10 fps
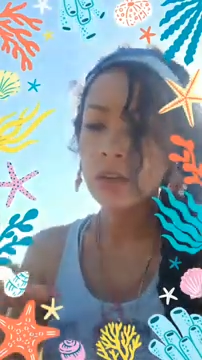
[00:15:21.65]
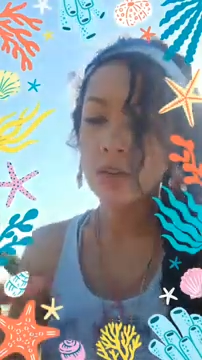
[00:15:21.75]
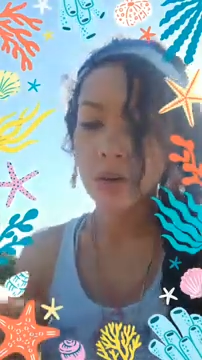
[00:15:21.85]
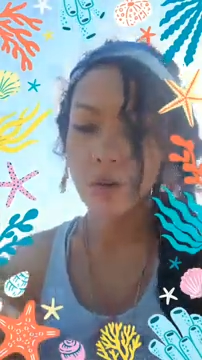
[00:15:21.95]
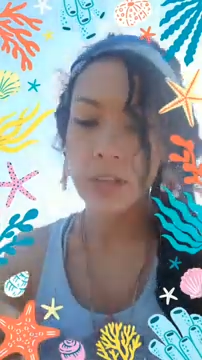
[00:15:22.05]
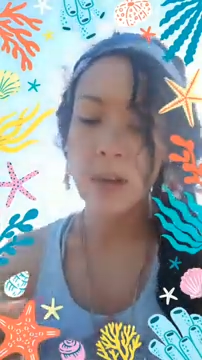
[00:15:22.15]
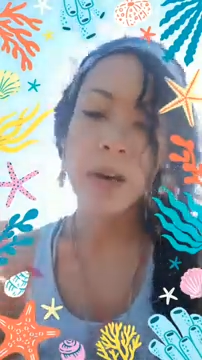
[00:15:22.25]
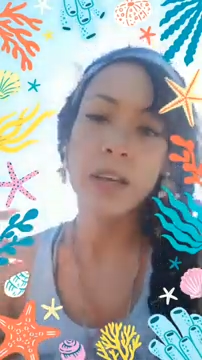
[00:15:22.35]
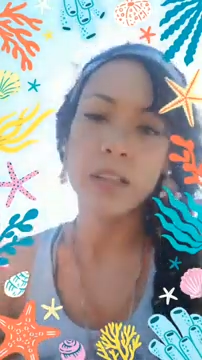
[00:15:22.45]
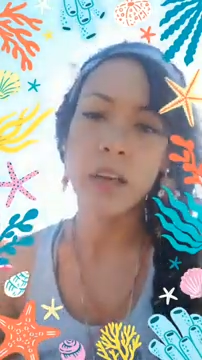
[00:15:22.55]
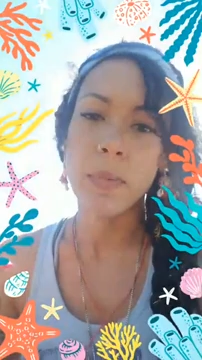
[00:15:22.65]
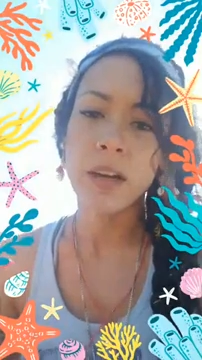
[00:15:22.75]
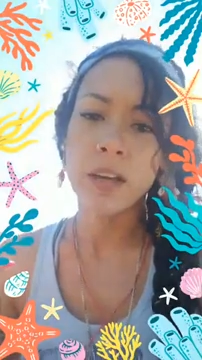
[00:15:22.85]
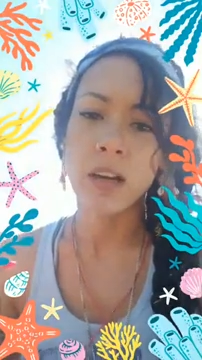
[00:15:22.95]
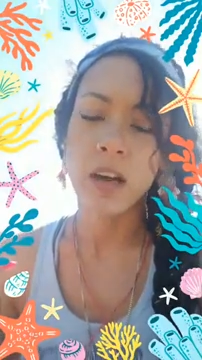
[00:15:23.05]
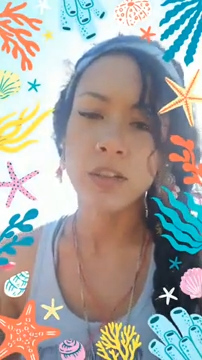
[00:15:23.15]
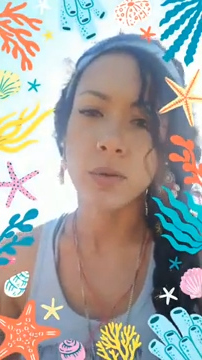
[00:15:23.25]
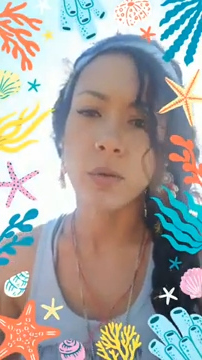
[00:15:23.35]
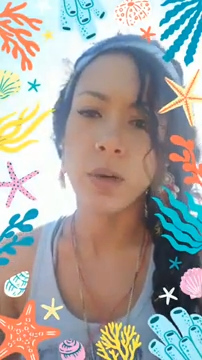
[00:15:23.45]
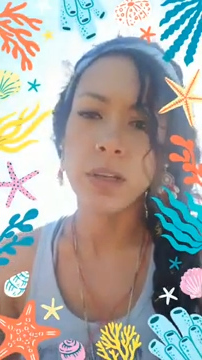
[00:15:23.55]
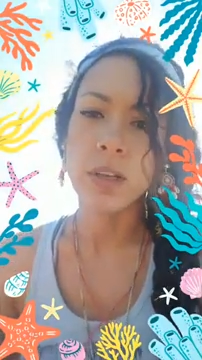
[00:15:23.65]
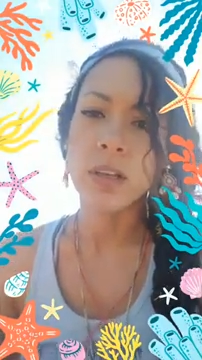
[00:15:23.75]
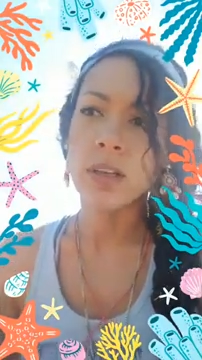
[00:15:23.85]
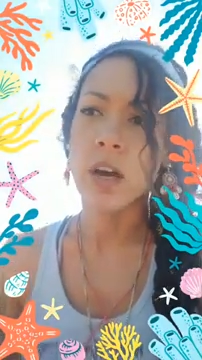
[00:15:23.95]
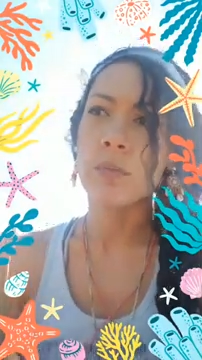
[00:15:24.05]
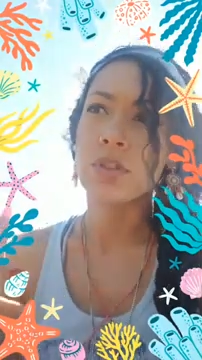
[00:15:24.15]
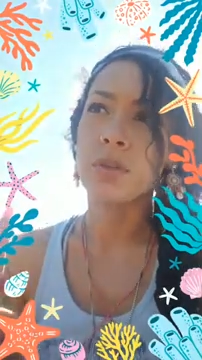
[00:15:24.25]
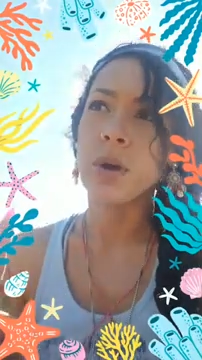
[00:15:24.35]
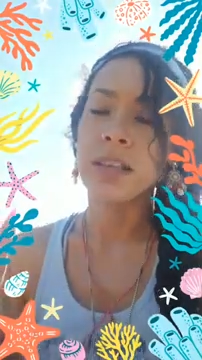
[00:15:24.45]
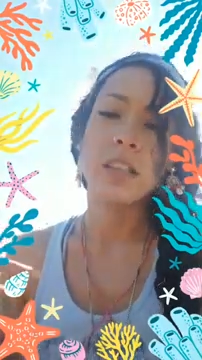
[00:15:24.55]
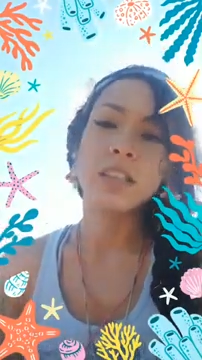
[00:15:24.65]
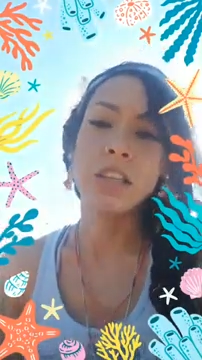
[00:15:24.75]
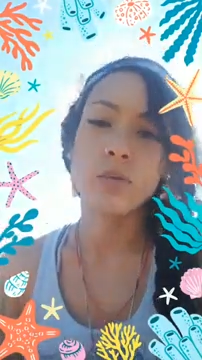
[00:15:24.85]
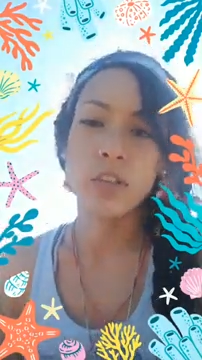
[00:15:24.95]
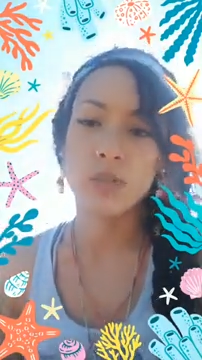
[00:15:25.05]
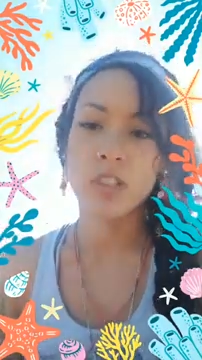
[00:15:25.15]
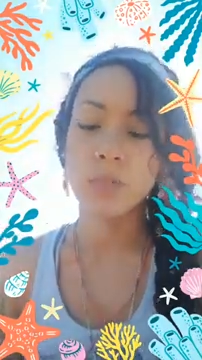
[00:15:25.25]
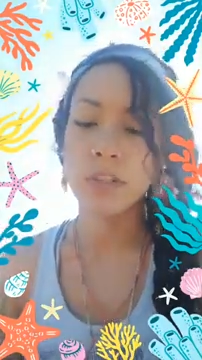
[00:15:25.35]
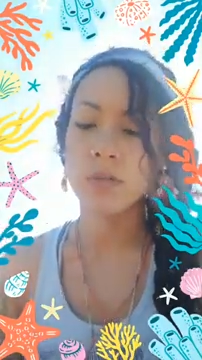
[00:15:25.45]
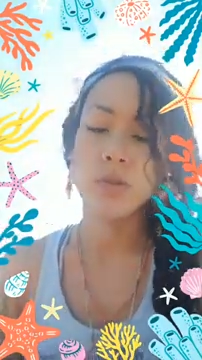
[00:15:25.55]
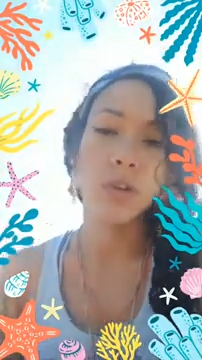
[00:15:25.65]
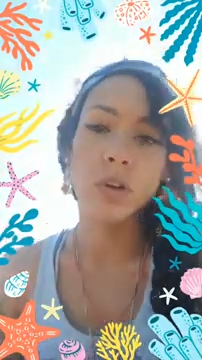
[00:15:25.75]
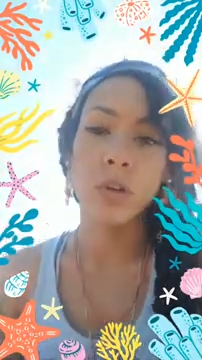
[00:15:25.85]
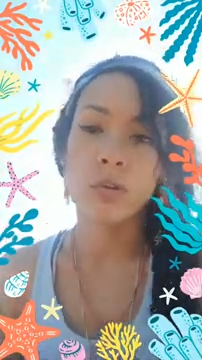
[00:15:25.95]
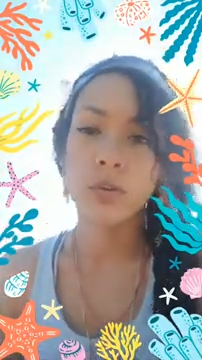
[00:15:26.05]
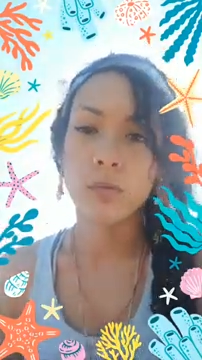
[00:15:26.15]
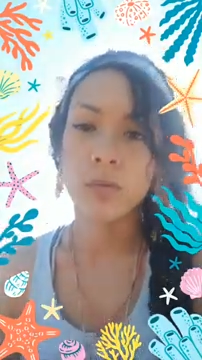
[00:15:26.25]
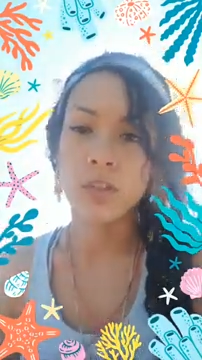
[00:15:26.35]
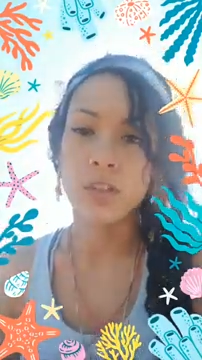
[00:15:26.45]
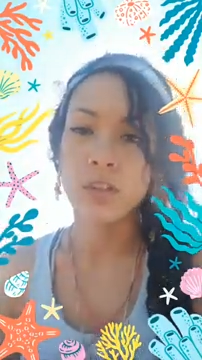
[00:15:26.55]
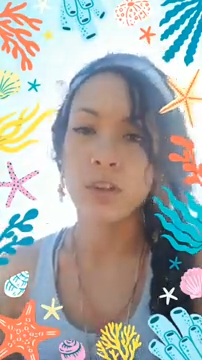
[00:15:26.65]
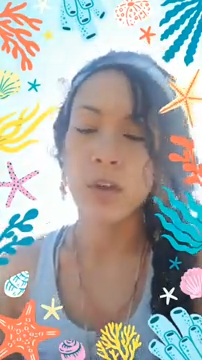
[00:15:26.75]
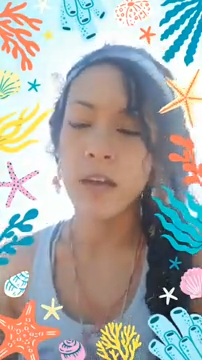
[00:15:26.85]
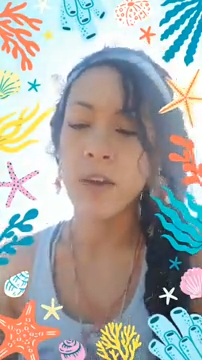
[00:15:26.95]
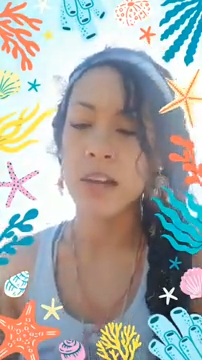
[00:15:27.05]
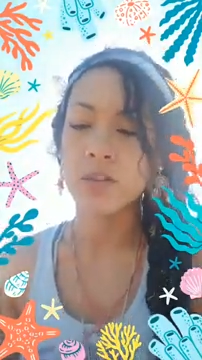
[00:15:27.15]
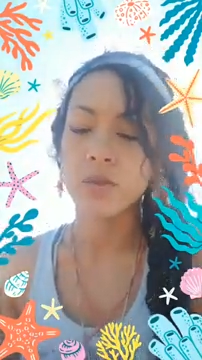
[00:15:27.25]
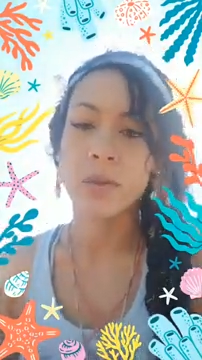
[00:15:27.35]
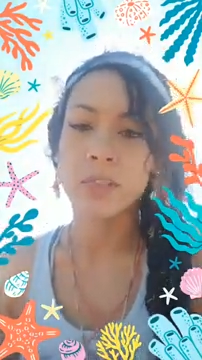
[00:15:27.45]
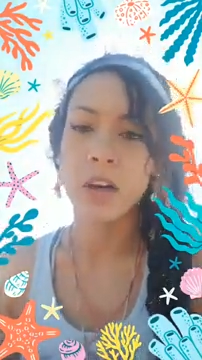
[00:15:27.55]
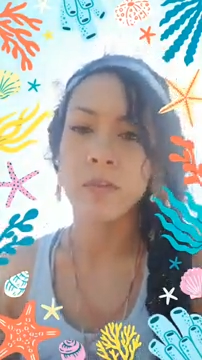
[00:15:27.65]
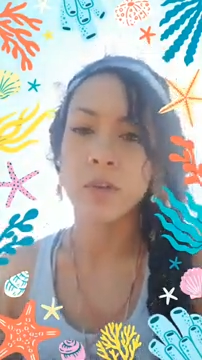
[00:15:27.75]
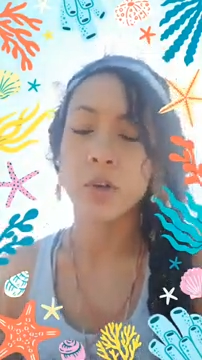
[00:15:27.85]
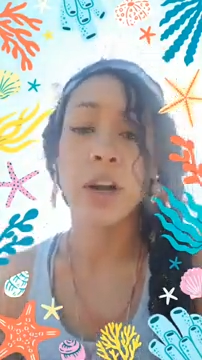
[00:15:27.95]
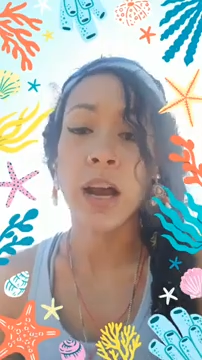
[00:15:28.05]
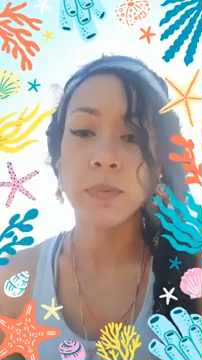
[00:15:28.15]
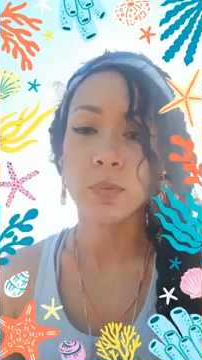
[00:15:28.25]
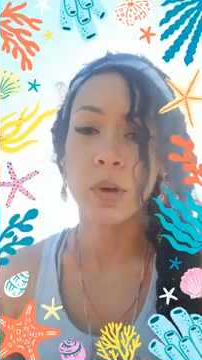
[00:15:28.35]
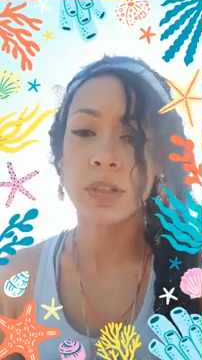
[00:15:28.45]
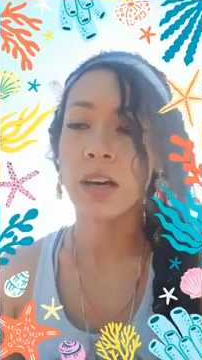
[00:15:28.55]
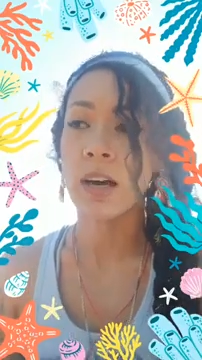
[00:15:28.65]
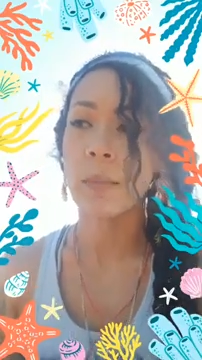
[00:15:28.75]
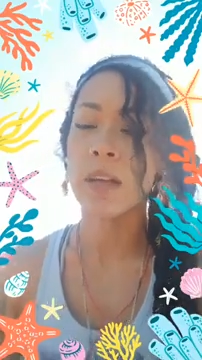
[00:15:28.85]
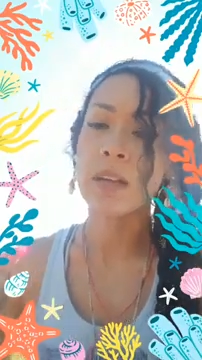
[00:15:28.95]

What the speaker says: So Yemaya could also come to you as a sea creature and speak to you, so can Olokun. So just know I've had dreams of crabs one time